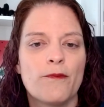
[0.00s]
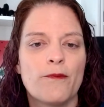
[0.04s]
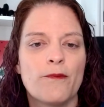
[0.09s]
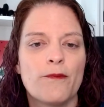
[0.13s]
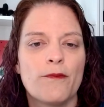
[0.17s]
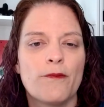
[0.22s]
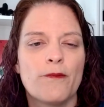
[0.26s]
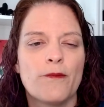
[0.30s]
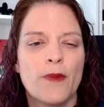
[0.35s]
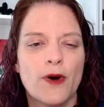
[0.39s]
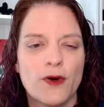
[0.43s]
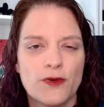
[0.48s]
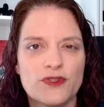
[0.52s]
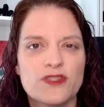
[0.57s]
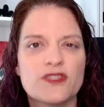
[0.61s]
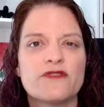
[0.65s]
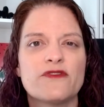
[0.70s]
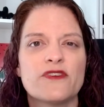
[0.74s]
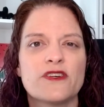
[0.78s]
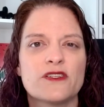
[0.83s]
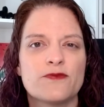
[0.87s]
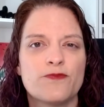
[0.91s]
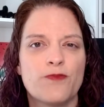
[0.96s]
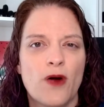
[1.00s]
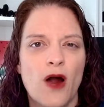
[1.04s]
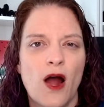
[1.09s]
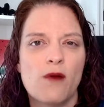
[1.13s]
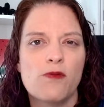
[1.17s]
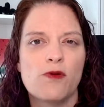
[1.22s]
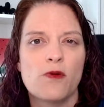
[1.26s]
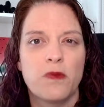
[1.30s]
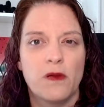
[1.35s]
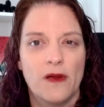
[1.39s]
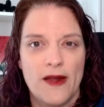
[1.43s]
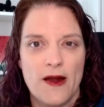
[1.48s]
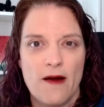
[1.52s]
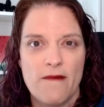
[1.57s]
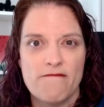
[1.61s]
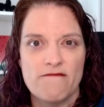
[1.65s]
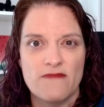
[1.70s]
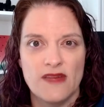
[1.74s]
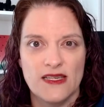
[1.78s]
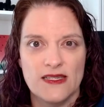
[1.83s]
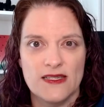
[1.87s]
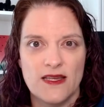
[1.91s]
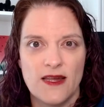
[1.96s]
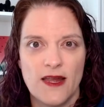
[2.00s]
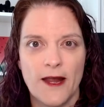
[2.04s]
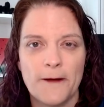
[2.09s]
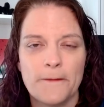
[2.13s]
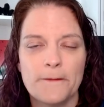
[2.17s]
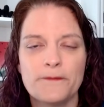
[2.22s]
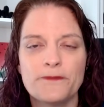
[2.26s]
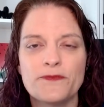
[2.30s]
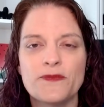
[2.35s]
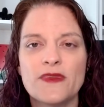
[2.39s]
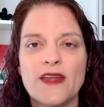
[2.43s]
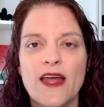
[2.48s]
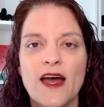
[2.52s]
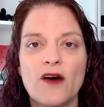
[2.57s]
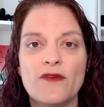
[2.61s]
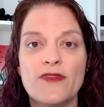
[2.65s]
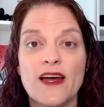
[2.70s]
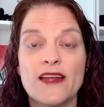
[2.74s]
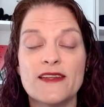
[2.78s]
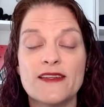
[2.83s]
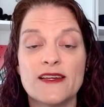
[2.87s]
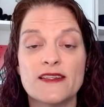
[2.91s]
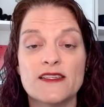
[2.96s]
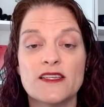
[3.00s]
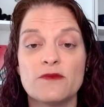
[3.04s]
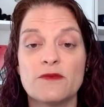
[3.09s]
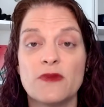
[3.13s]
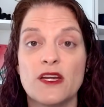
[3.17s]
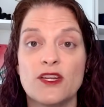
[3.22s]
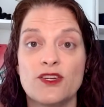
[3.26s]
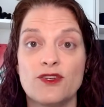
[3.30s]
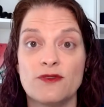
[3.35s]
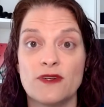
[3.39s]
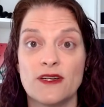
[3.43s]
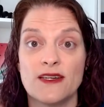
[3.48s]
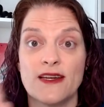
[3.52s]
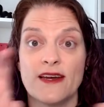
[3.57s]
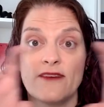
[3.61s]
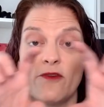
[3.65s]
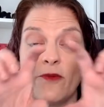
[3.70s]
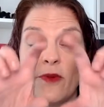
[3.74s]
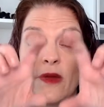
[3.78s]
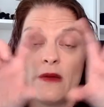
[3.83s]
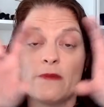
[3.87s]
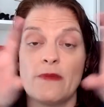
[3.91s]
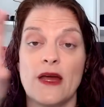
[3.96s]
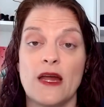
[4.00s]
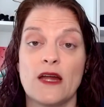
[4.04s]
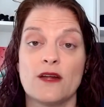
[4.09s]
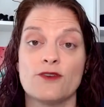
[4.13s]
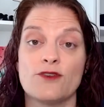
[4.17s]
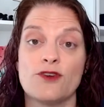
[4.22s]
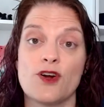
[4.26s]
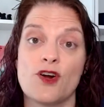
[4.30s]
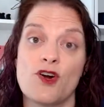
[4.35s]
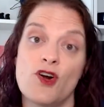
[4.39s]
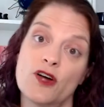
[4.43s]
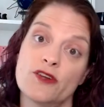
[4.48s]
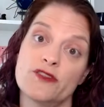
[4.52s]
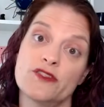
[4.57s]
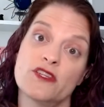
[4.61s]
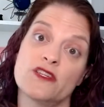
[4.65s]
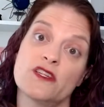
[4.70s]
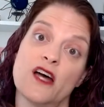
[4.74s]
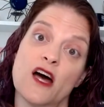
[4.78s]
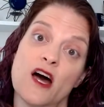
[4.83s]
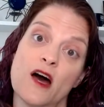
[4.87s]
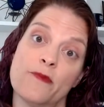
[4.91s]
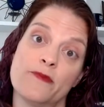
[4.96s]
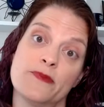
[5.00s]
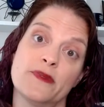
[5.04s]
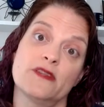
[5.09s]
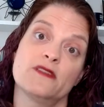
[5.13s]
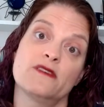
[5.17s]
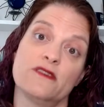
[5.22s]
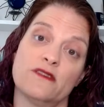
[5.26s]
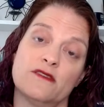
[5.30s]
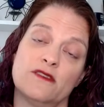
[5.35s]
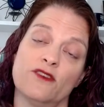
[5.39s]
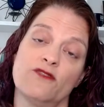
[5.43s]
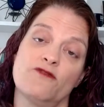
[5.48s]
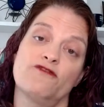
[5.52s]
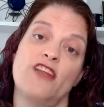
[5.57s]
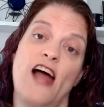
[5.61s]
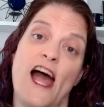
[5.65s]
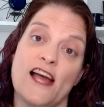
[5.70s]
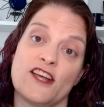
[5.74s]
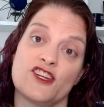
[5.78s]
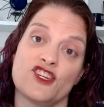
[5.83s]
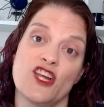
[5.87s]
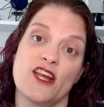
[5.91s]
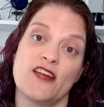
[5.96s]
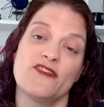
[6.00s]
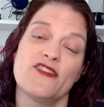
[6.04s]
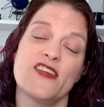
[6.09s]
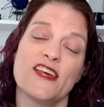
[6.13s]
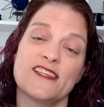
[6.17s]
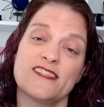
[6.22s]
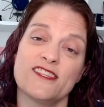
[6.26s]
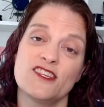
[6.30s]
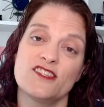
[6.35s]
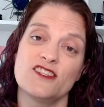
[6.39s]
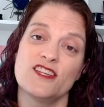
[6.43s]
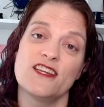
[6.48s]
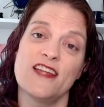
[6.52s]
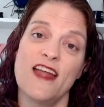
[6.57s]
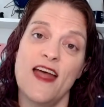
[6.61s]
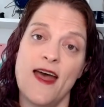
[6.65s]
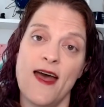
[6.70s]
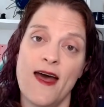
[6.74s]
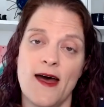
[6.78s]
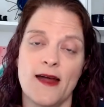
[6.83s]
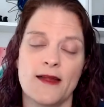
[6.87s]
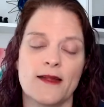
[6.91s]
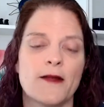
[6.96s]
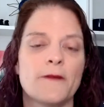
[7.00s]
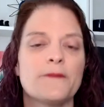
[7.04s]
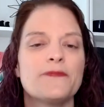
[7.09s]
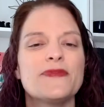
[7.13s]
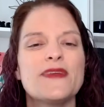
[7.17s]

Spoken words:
most of us probably are missing. Now, that doesn't mean you need to have a big banner across the top that's, flashing, this is an ad.